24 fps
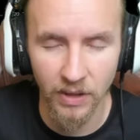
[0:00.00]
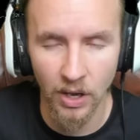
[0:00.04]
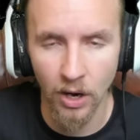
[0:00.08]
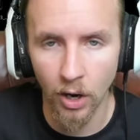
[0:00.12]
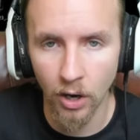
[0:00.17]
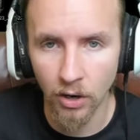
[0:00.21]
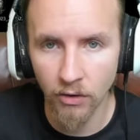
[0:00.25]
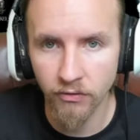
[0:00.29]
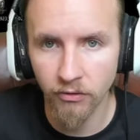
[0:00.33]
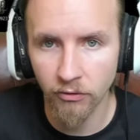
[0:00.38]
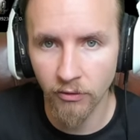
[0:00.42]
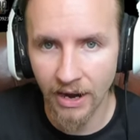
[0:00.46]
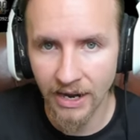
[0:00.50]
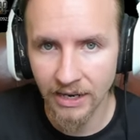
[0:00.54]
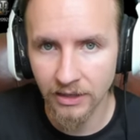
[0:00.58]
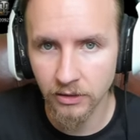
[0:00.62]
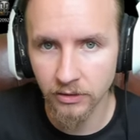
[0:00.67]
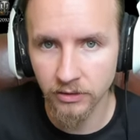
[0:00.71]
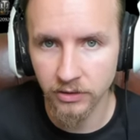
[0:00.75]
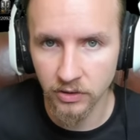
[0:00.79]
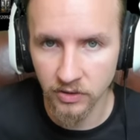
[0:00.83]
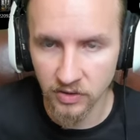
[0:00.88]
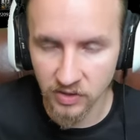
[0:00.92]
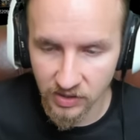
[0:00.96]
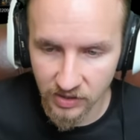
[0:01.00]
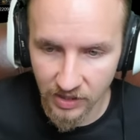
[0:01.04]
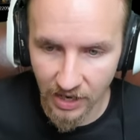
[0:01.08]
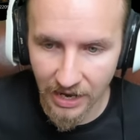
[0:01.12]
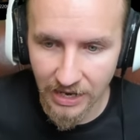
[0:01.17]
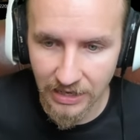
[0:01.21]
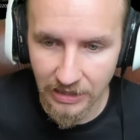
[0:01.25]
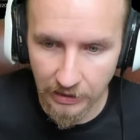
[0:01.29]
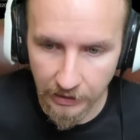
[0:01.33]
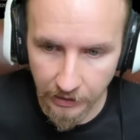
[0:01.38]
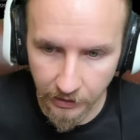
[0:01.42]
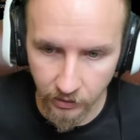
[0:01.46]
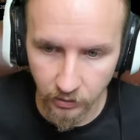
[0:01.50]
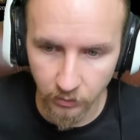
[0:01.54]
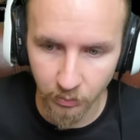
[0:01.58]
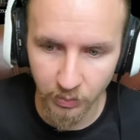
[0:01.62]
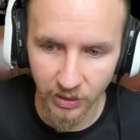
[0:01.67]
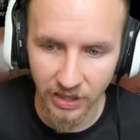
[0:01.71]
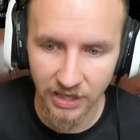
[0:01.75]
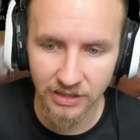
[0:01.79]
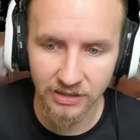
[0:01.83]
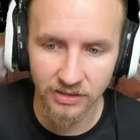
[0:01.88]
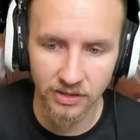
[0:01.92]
overangle your side a little bit